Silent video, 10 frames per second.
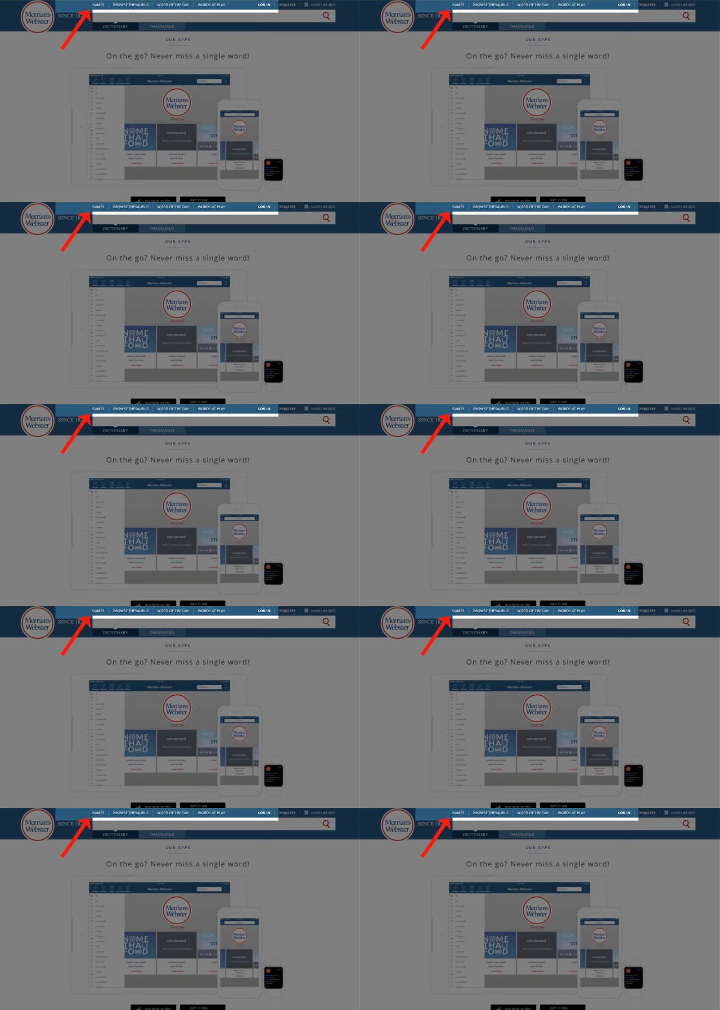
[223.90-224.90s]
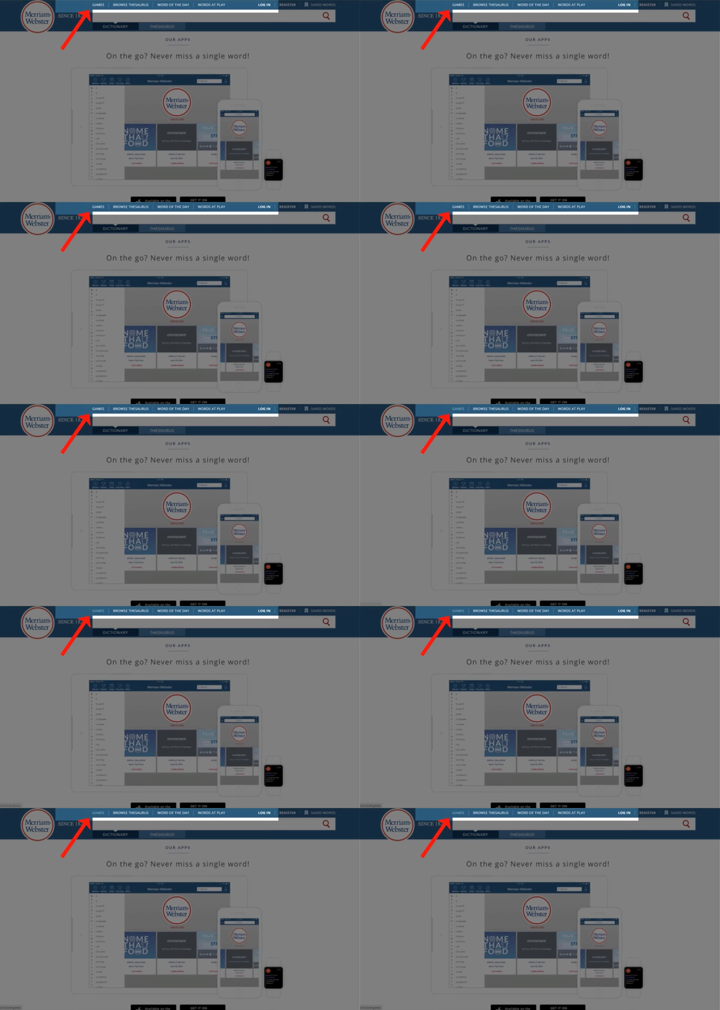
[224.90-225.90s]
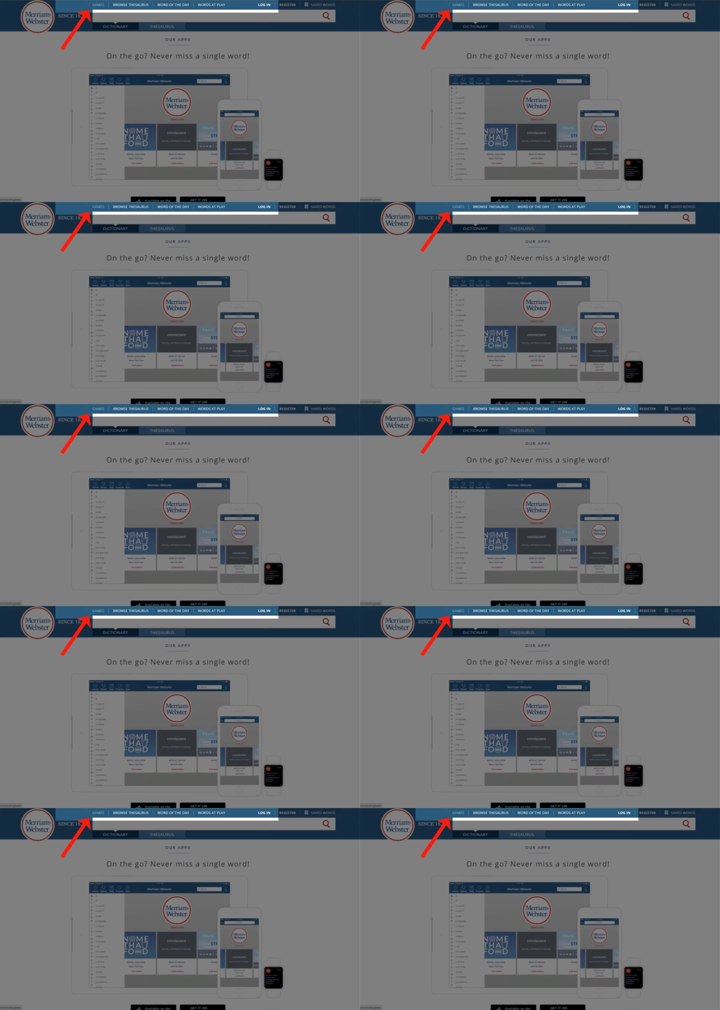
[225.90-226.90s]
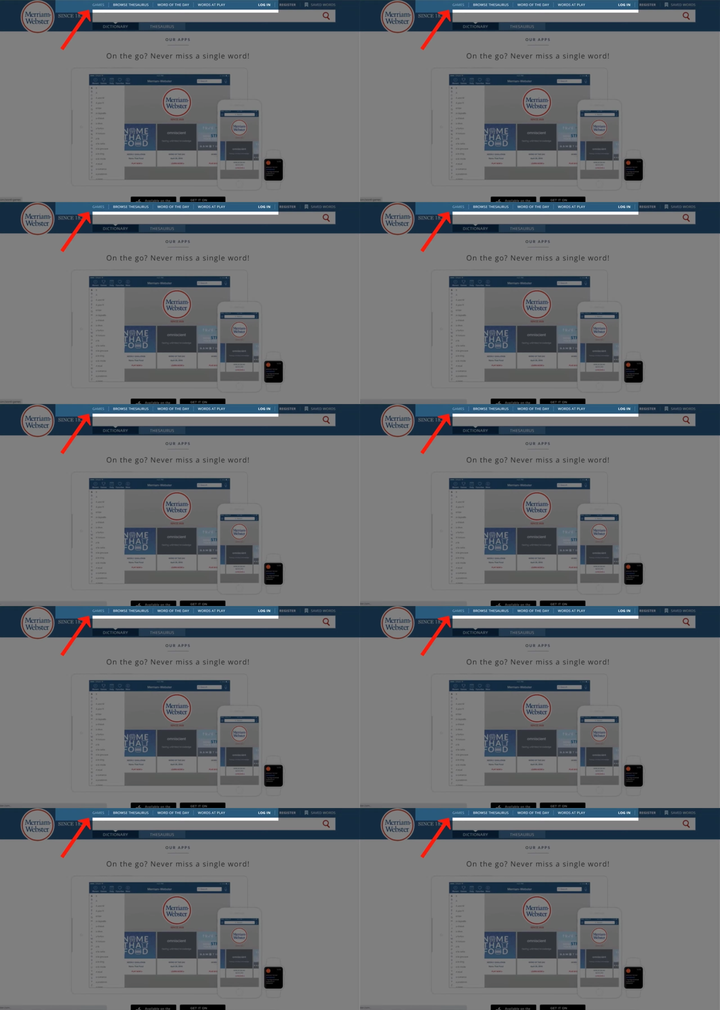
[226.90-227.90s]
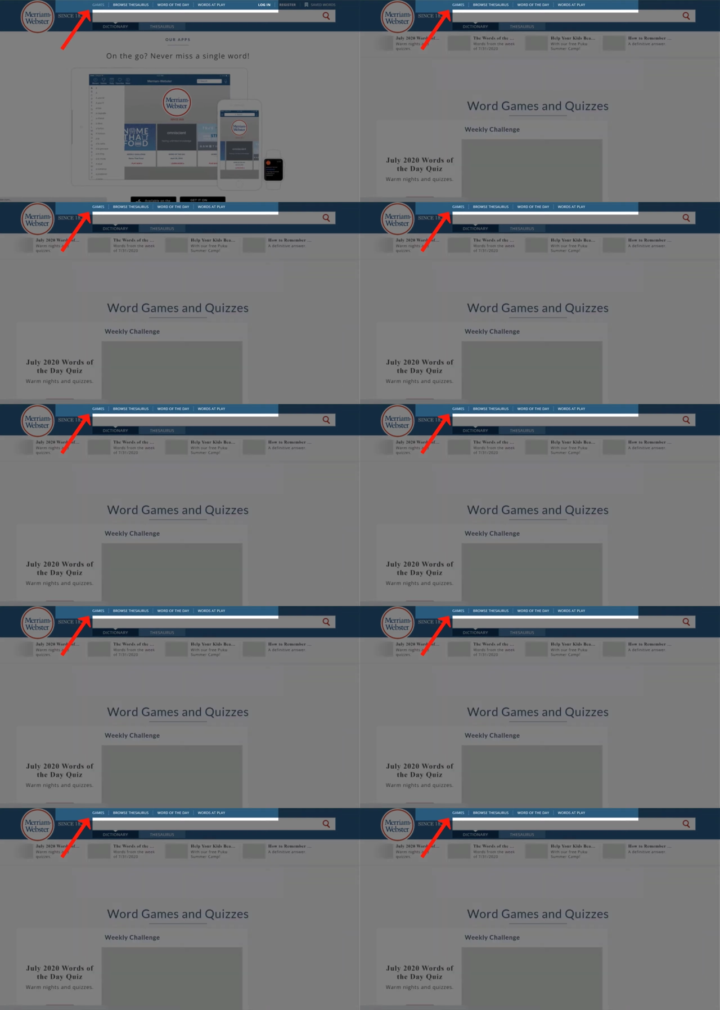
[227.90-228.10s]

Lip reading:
Nobody's mouth can be seen.